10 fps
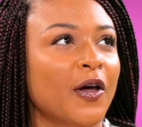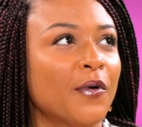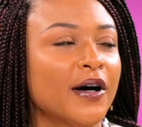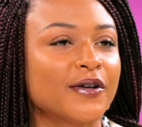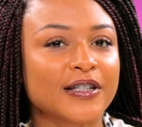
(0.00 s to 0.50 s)

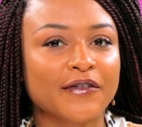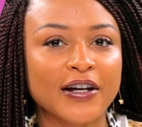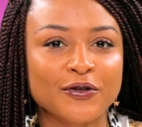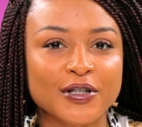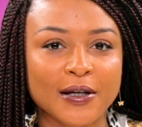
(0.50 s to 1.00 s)
What else have
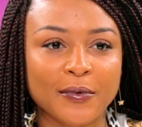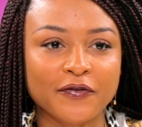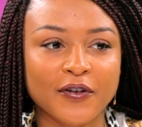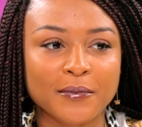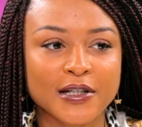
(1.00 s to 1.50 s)
I noticed
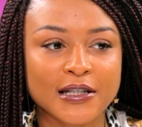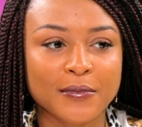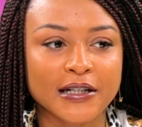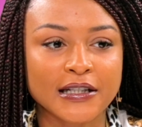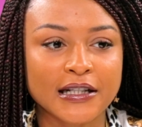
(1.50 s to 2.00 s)
about
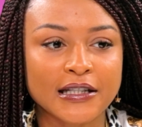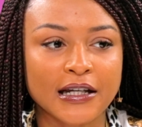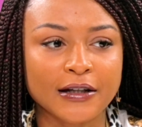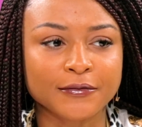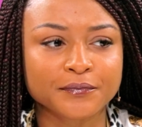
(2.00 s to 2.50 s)
feminism and
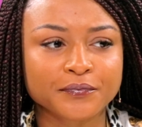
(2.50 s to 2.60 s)
dating?